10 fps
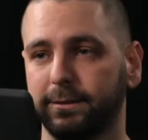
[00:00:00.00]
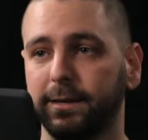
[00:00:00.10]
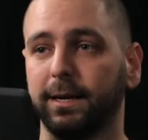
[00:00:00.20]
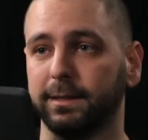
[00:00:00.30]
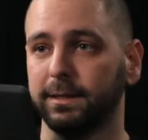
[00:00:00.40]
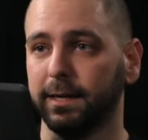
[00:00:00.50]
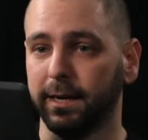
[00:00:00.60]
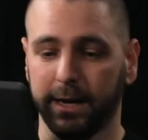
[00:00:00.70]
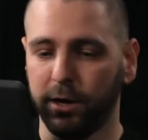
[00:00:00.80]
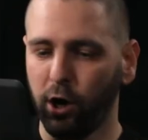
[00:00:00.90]
Exactly. Kind
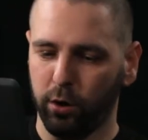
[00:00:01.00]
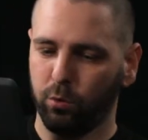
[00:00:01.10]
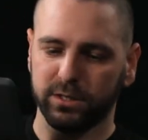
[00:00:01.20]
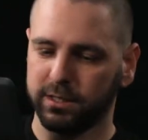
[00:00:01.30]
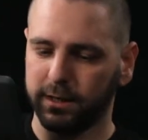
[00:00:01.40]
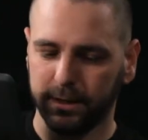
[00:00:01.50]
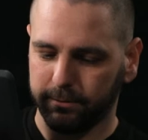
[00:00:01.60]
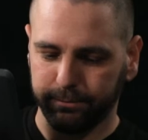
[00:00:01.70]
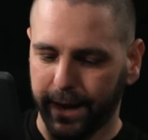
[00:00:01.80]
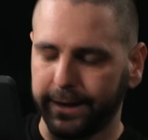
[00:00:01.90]
of help. Uh, no, it was an
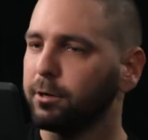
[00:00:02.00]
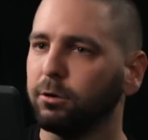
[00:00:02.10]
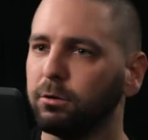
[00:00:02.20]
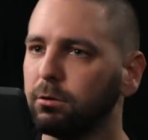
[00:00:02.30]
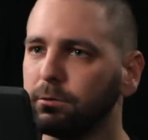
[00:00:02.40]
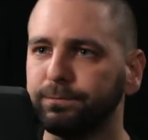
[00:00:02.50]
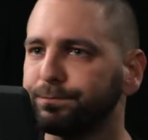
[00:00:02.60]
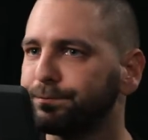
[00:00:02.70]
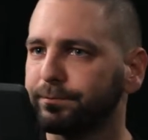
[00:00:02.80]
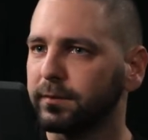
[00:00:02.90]
ethical
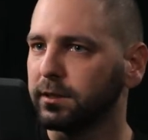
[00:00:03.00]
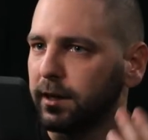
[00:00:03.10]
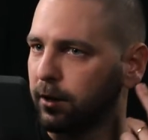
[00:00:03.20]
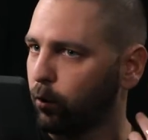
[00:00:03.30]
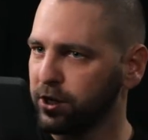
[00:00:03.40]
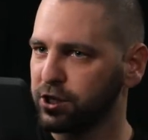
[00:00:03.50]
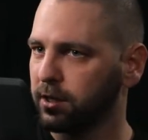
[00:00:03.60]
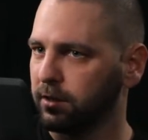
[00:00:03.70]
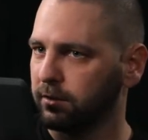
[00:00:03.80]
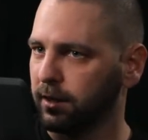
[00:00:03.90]
uh,
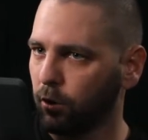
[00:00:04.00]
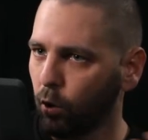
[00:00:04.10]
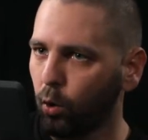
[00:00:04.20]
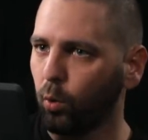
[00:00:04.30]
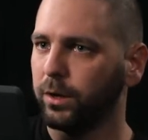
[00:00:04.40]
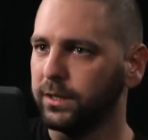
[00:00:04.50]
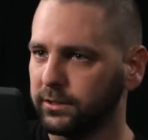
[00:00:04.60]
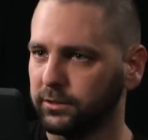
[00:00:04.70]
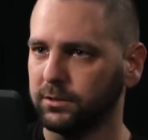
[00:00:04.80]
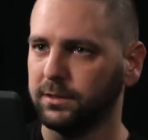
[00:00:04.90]
question that
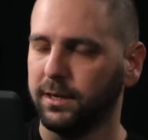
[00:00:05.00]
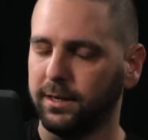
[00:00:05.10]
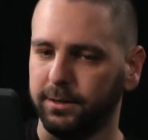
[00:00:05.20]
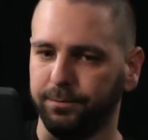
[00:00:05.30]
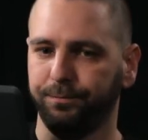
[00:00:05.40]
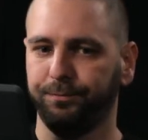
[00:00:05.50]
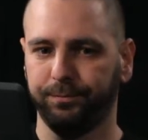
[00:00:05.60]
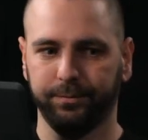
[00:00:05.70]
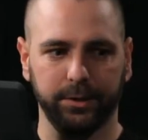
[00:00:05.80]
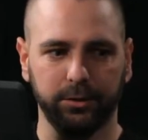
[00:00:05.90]
always um,
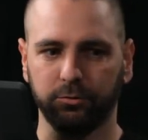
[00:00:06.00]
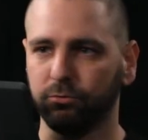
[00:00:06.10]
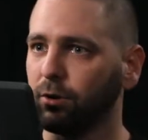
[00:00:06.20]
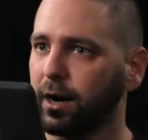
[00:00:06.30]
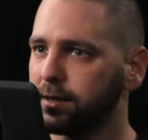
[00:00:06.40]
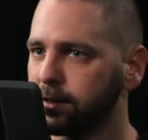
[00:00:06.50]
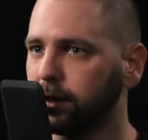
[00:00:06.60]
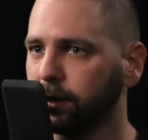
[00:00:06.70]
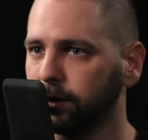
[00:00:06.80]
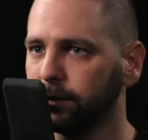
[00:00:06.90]
you rising. Always
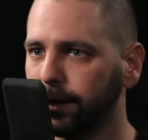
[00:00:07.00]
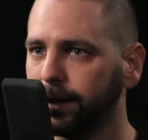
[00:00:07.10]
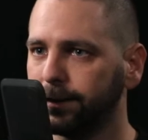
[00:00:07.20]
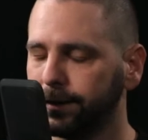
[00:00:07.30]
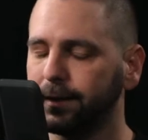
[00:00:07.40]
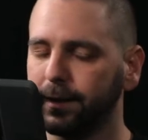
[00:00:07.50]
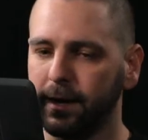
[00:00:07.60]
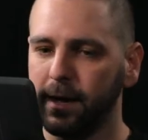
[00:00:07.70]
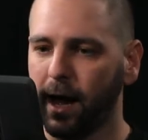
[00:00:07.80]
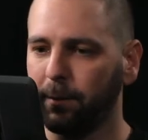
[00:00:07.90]
wrestle with, yeah, yeah, yeah, yeah.
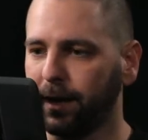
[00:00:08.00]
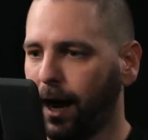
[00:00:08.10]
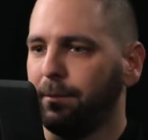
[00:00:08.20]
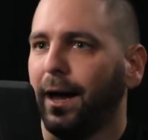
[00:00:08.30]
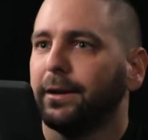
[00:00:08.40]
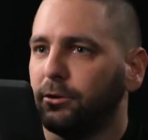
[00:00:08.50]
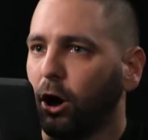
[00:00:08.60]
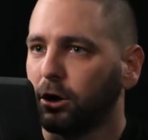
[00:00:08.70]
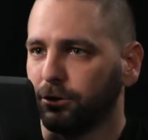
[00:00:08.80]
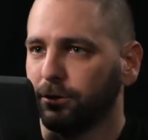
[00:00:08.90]
I mean, I'm not a
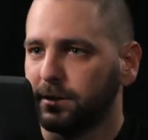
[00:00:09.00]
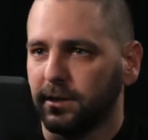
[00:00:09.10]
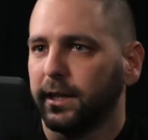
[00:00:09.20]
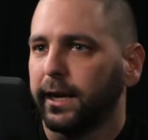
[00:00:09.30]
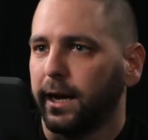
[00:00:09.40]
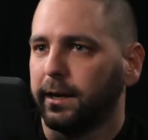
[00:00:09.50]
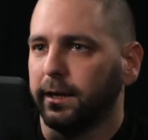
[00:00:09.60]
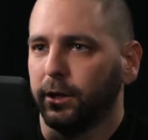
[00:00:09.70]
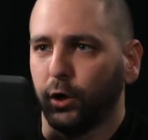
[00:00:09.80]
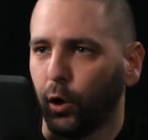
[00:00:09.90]
doctor. It's not like I
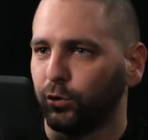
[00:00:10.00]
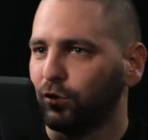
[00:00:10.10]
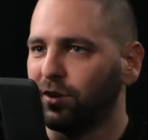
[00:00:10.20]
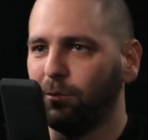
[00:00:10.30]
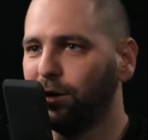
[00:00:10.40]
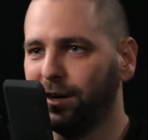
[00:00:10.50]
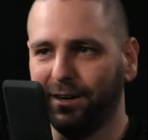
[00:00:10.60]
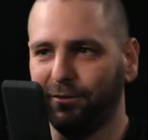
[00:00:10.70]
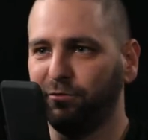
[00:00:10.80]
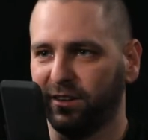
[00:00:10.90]
can go to someone
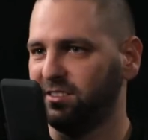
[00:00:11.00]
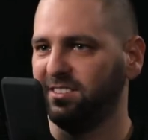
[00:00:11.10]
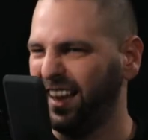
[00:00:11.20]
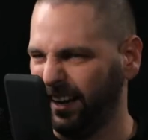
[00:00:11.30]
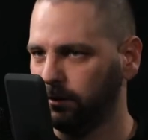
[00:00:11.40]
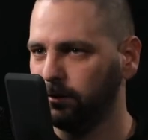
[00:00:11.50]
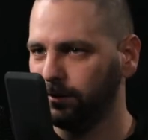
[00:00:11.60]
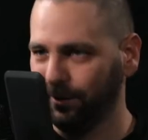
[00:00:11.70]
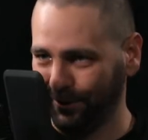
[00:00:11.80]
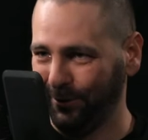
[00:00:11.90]
and fix his leg.
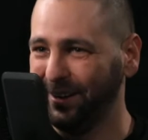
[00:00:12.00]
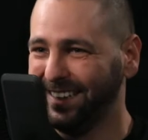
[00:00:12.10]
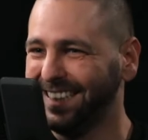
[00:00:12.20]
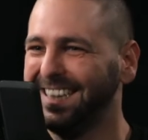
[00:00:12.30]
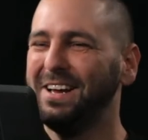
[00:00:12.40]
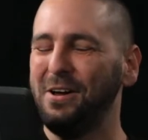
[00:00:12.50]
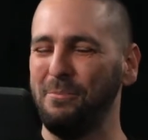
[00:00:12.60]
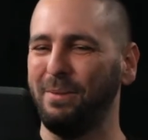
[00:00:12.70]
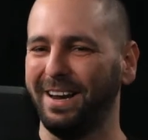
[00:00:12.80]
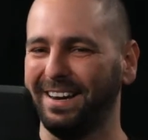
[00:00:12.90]
you know. Yeah.
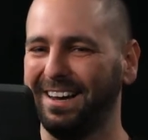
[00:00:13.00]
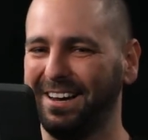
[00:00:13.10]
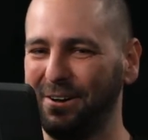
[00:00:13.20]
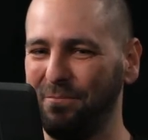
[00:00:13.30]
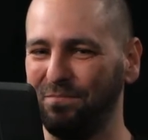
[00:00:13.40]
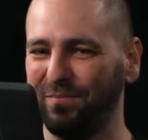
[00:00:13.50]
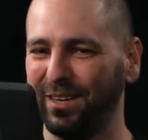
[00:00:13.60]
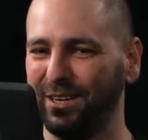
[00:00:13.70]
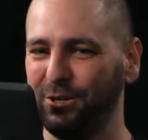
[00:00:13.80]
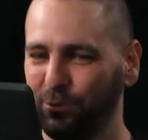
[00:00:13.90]
But um,
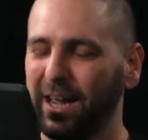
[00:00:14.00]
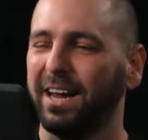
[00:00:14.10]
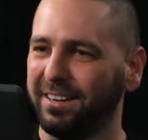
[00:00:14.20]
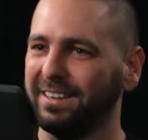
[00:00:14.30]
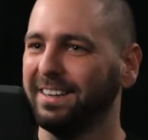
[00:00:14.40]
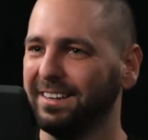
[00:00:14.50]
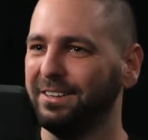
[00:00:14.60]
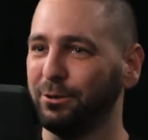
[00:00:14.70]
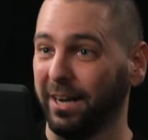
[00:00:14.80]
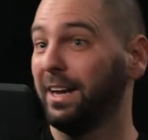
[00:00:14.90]
you can
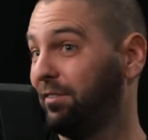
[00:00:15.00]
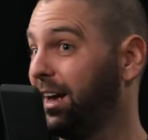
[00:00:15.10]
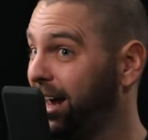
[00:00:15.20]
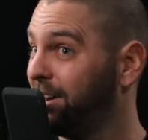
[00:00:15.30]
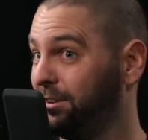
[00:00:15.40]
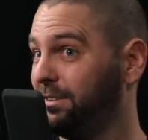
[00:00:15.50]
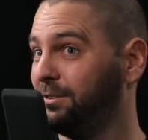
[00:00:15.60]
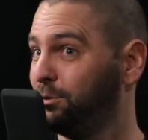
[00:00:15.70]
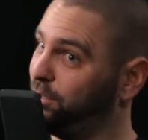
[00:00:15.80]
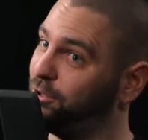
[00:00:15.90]
you can give a hand
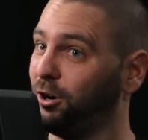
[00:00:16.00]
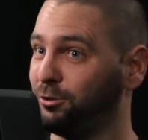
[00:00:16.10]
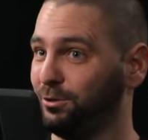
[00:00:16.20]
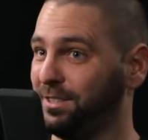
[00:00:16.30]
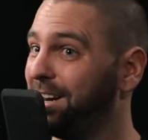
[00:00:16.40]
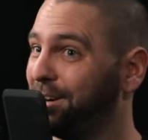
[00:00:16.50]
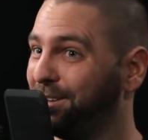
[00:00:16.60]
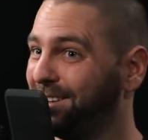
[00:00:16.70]
to the doctors there.